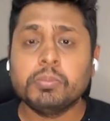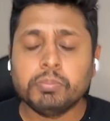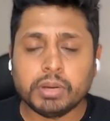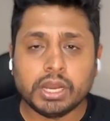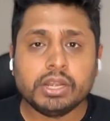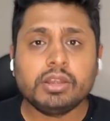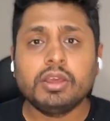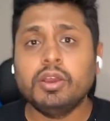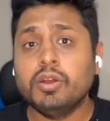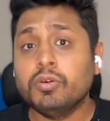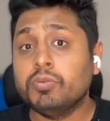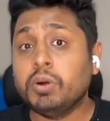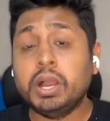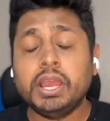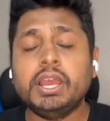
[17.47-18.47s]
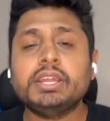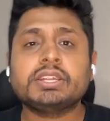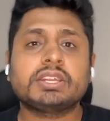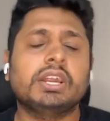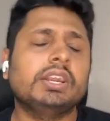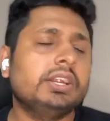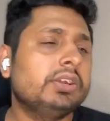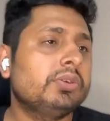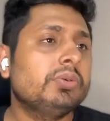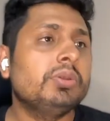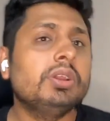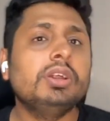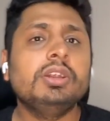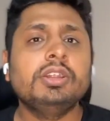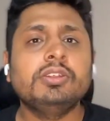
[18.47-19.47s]
But why I started to
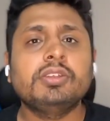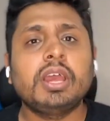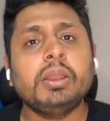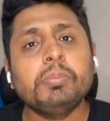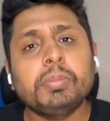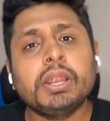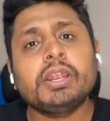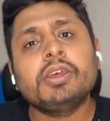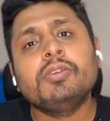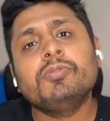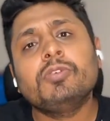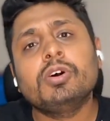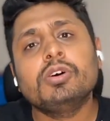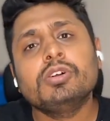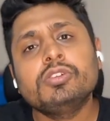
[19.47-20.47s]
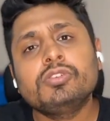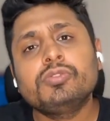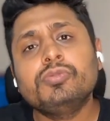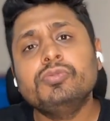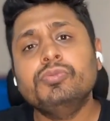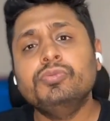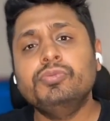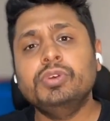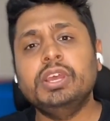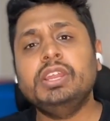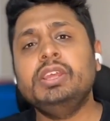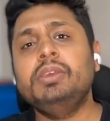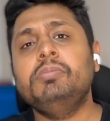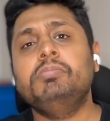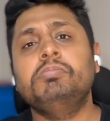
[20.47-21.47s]
learn design pattern was
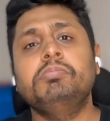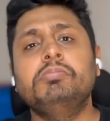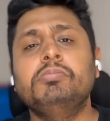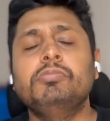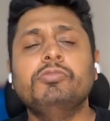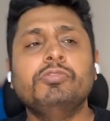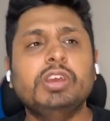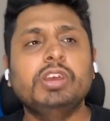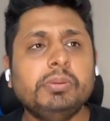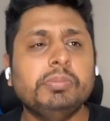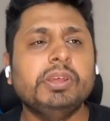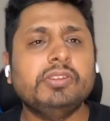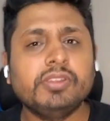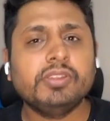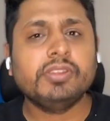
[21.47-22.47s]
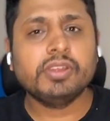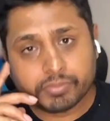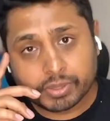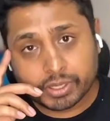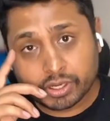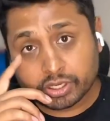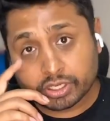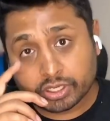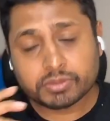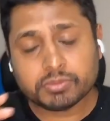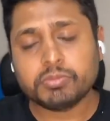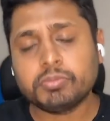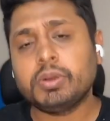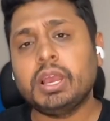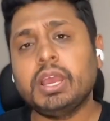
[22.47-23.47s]
very basic because
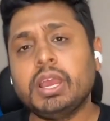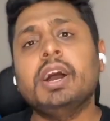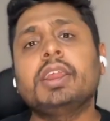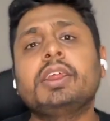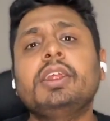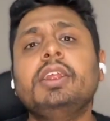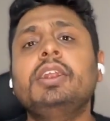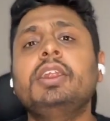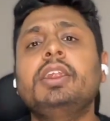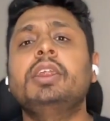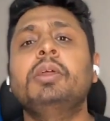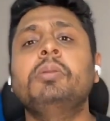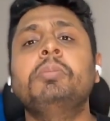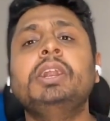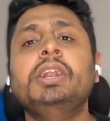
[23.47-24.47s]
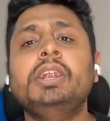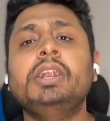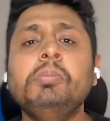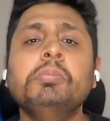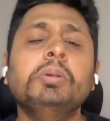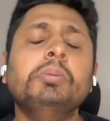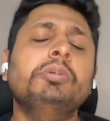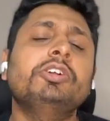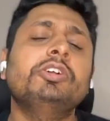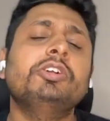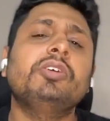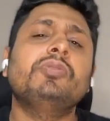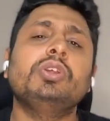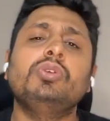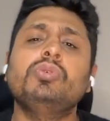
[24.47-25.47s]
my architect and my team members
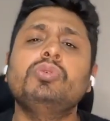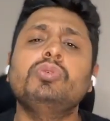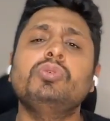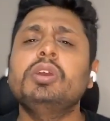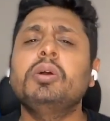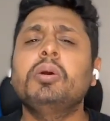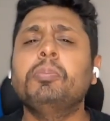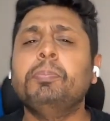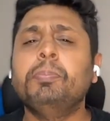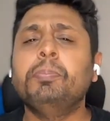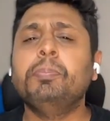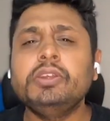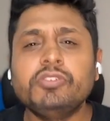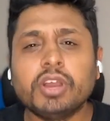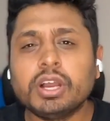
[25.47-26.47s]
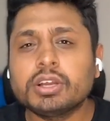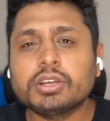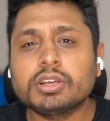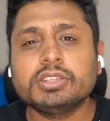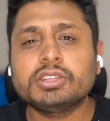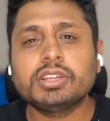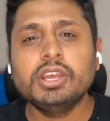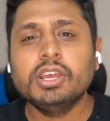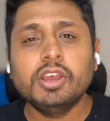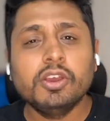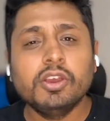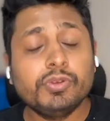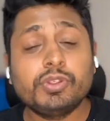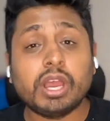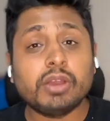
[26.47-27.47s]
they were using a big jargons
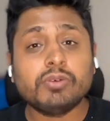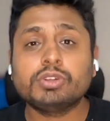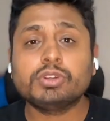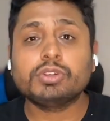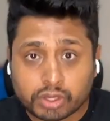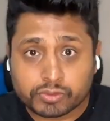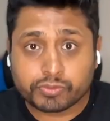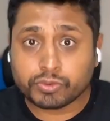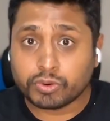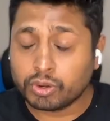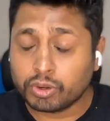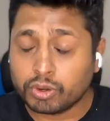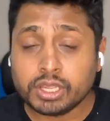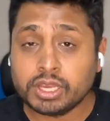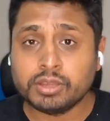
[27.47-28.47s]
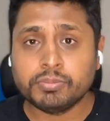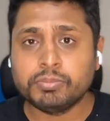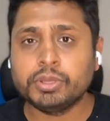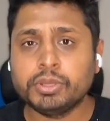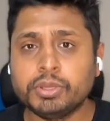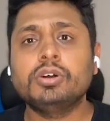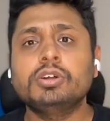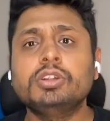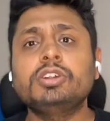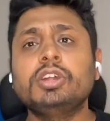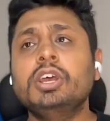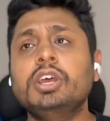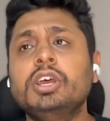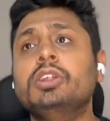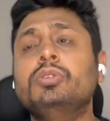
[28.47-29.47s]
which I was not following because
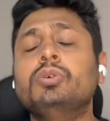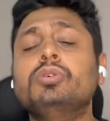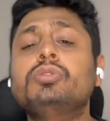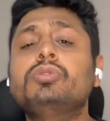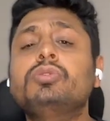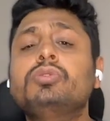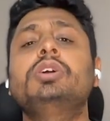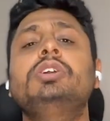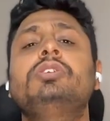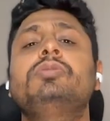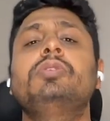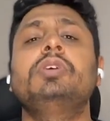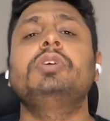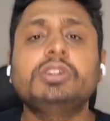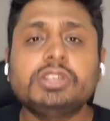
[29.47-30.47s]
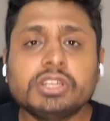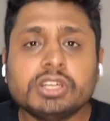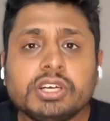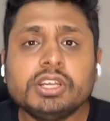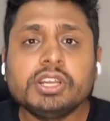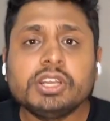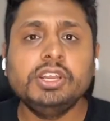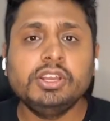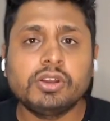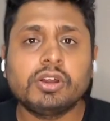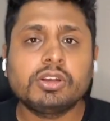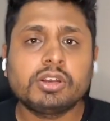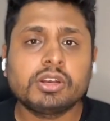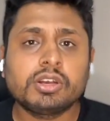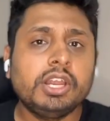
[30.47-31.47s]
those words were certainly
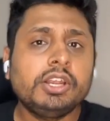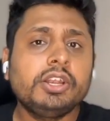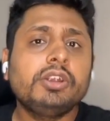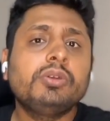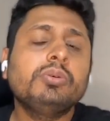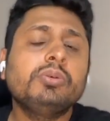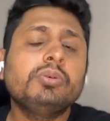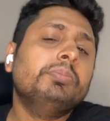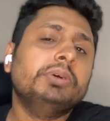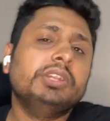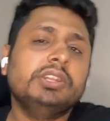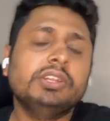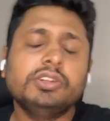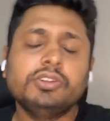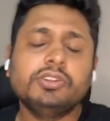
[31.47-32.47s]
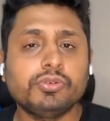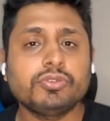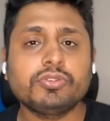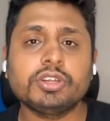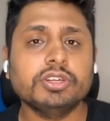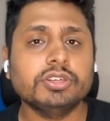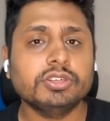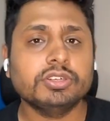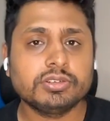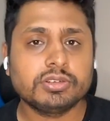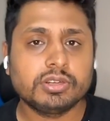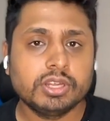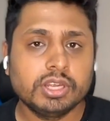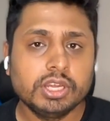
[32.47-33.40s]
not related to the business use cases.